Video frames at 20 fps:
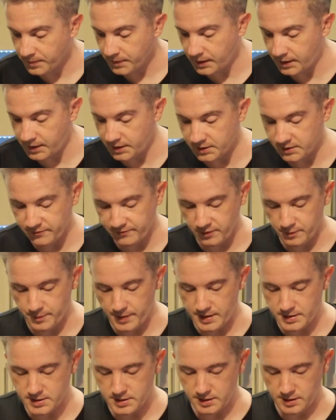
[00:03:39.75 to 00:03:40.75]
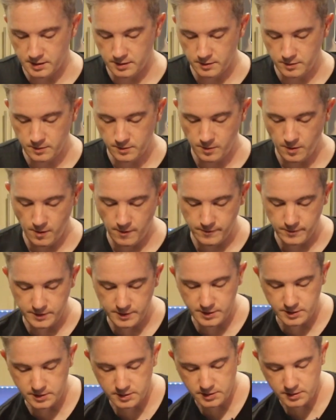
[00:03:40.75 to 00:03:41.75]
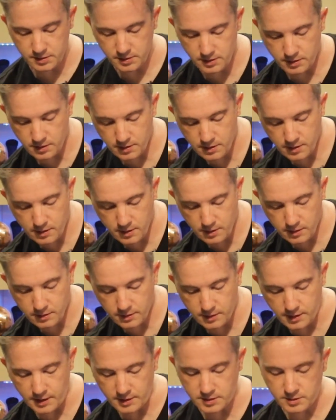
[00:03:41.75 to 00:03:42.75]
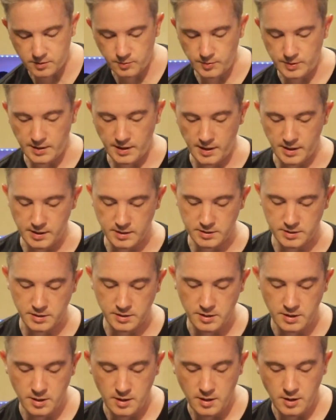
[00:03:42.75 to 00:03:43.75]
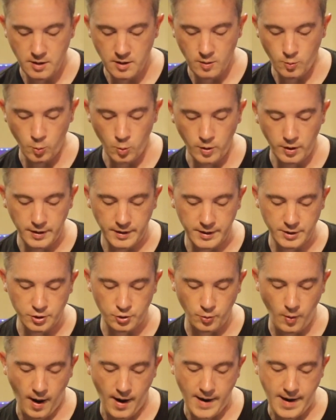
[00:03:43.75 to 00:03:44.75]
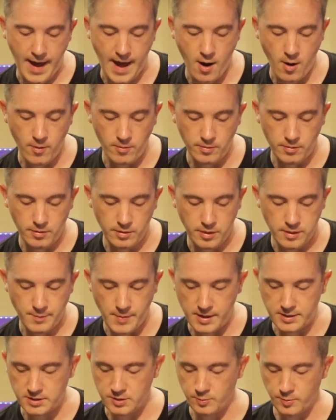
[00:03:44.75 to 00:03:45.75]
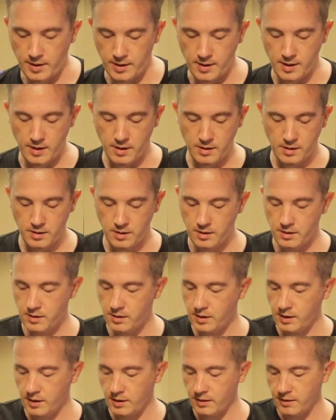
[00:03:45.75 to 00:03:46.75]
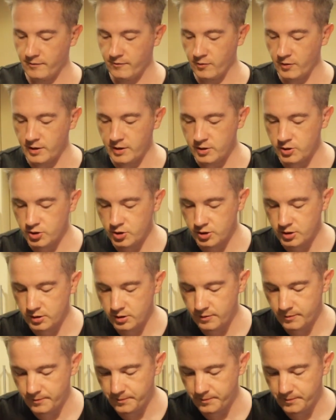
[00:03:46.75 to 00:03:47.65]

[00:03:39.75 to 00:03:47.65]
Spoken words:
is fermenting over these next 3 days, we're going to dry out the mozzarella in the fridge.